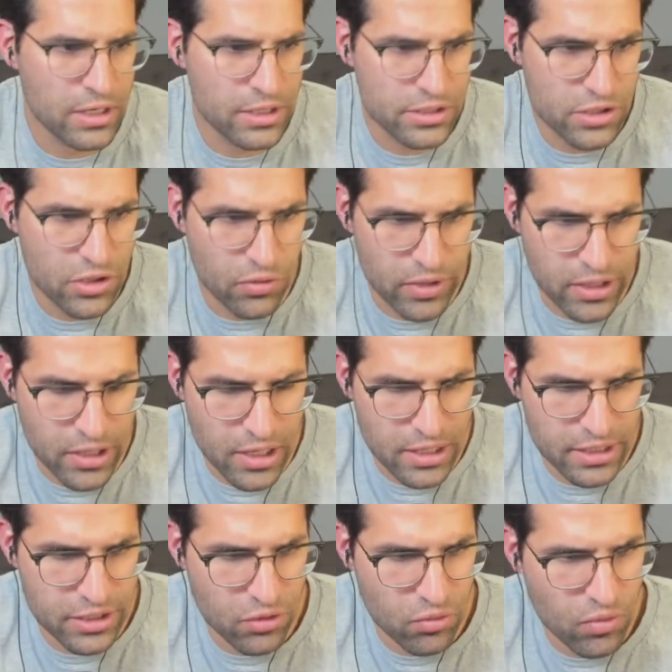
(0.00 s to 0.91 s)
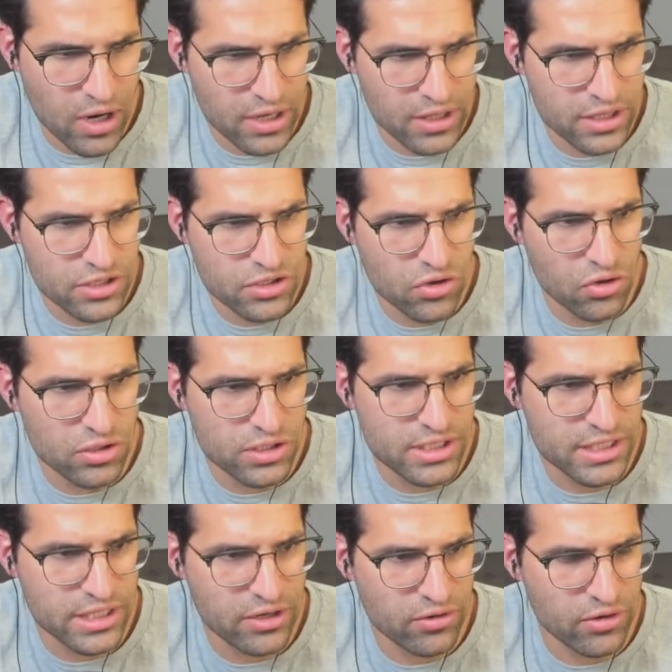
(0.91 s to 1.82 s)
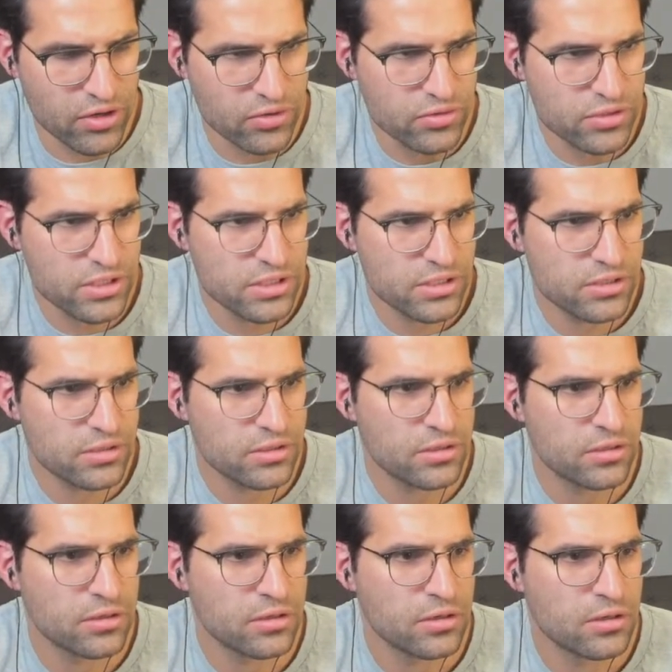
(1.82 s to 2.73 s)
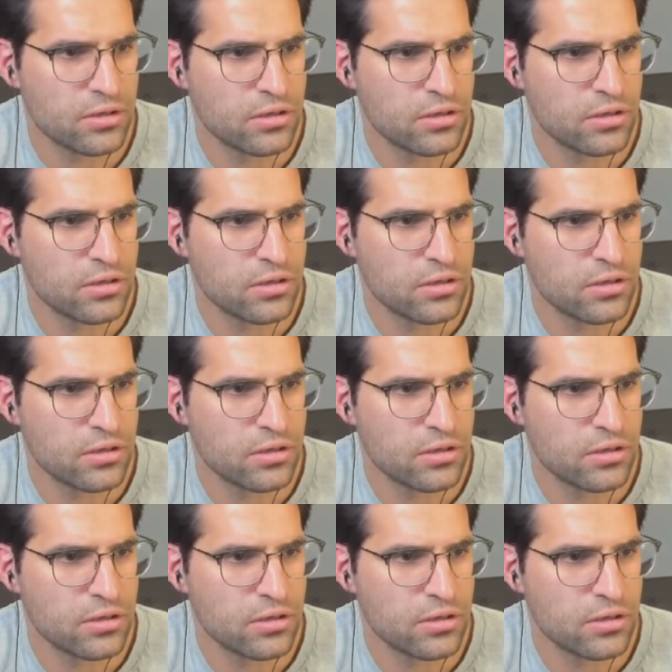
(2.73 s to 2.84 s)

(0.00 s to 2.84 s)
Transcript: What is going on here? Why are these all zeros?